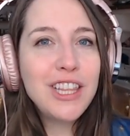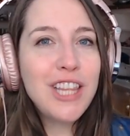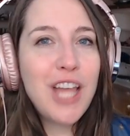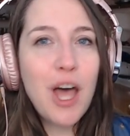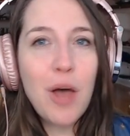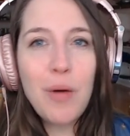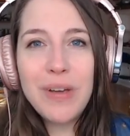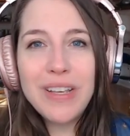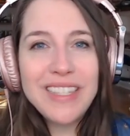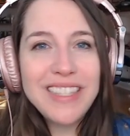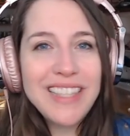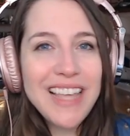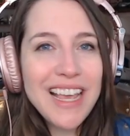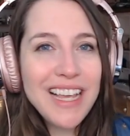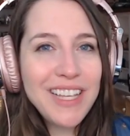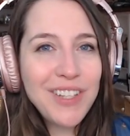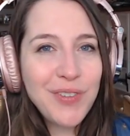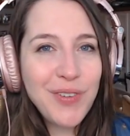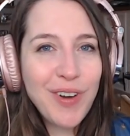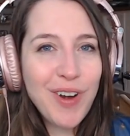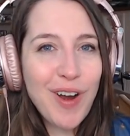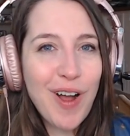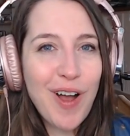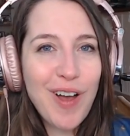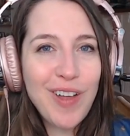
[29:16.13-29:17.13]
Lois, thanks
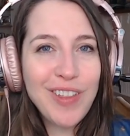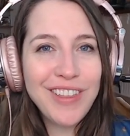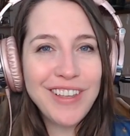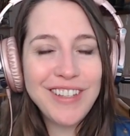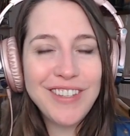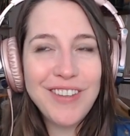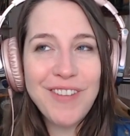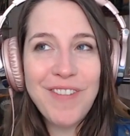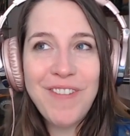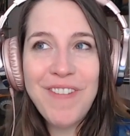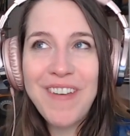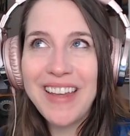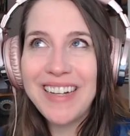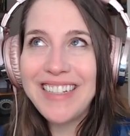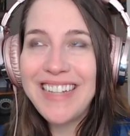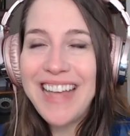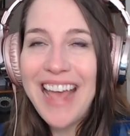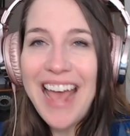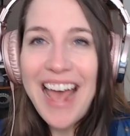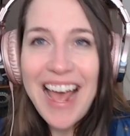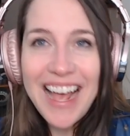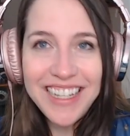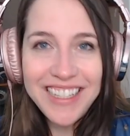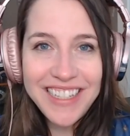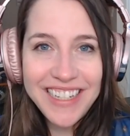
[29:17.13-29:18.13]
for all this
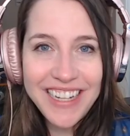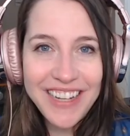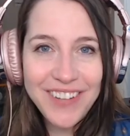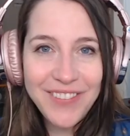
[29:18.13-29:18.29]
fantastic